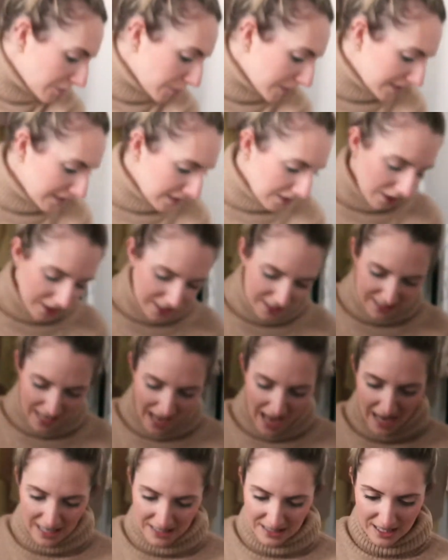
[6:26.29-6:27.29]
so it's nice
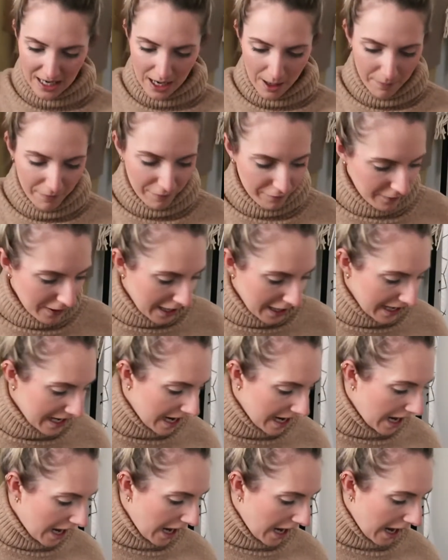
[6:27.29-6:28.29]
and
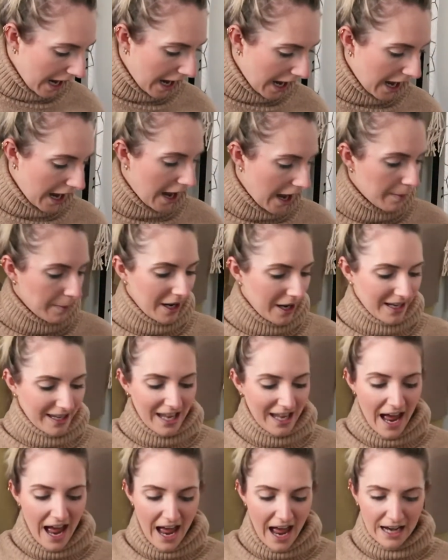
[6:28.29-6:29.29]
comfy.
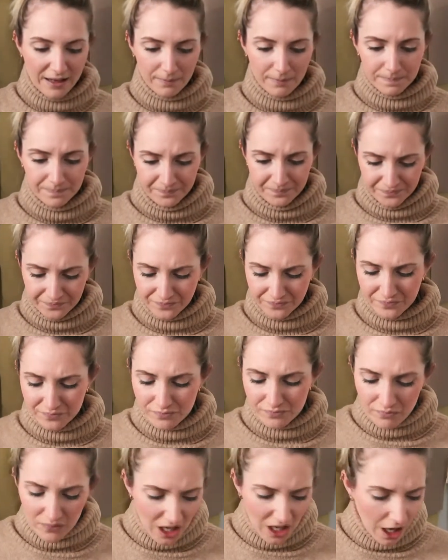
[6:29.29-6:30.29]
Again,
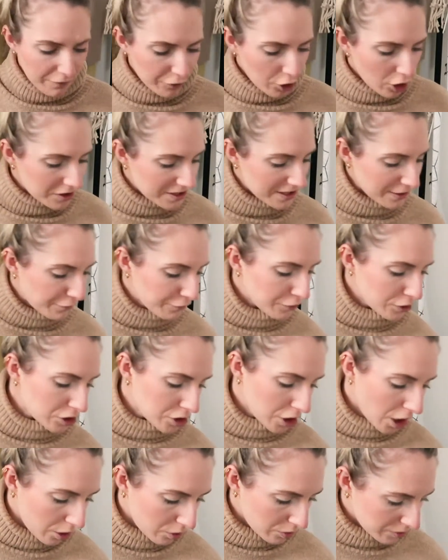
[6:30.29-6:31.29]
I've got different
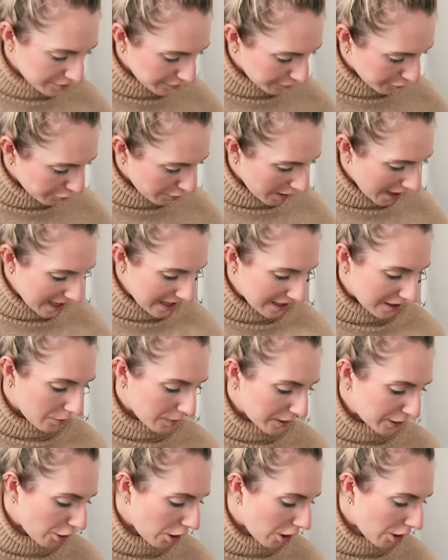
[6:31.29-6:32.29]
tones of grey
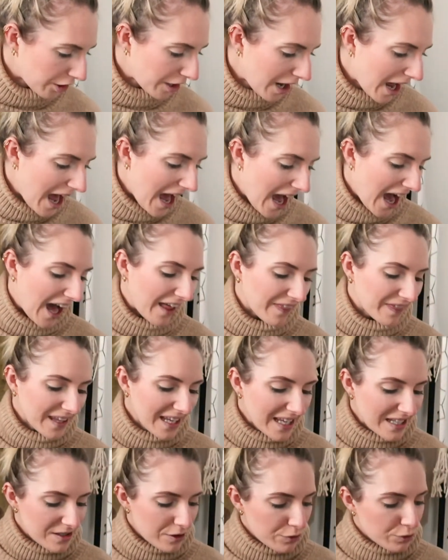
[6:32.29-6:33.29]
going on, and
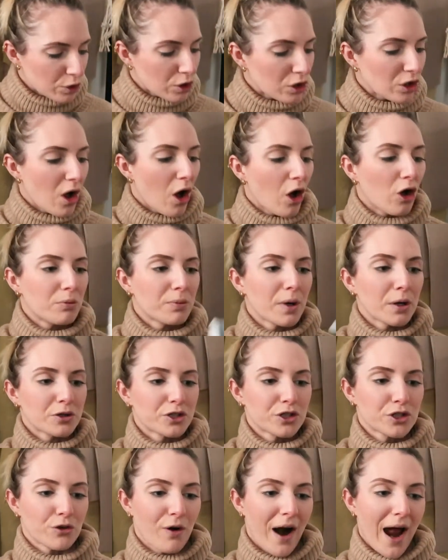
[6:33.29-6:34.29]
these are all almost
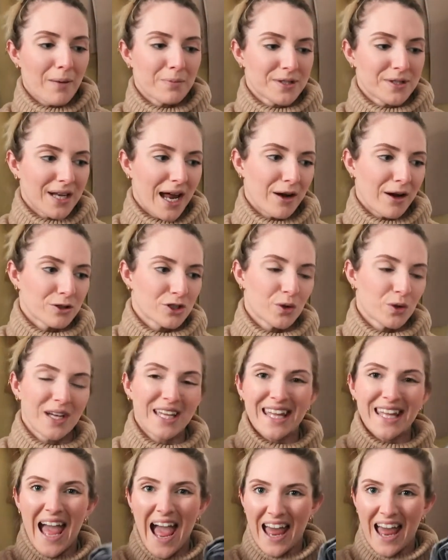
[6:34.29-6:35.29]
scraps now. So
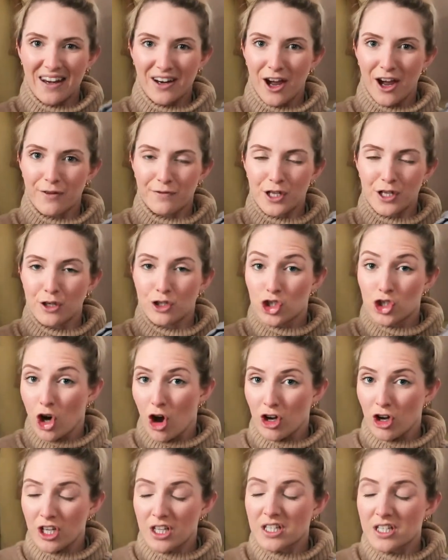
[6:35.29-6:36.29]
again, I've done
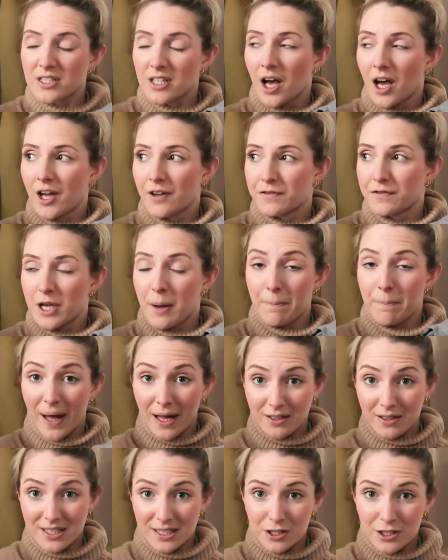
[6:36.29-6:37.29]
joggers, I've done
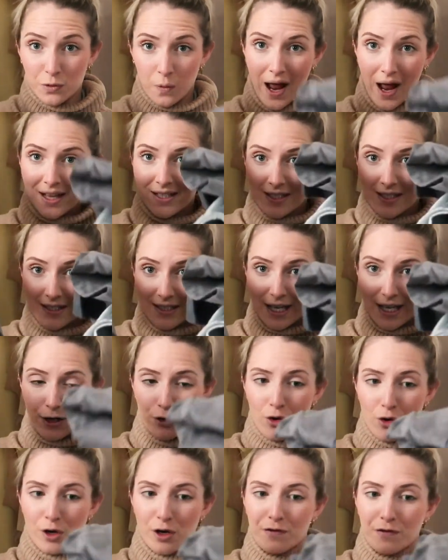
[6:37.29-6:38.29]
belted sweaters in
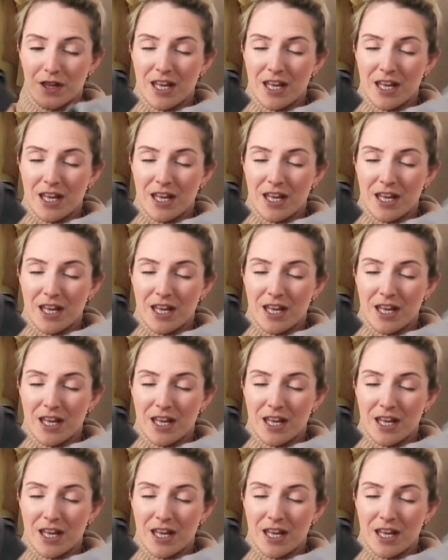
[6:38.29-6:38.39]
all of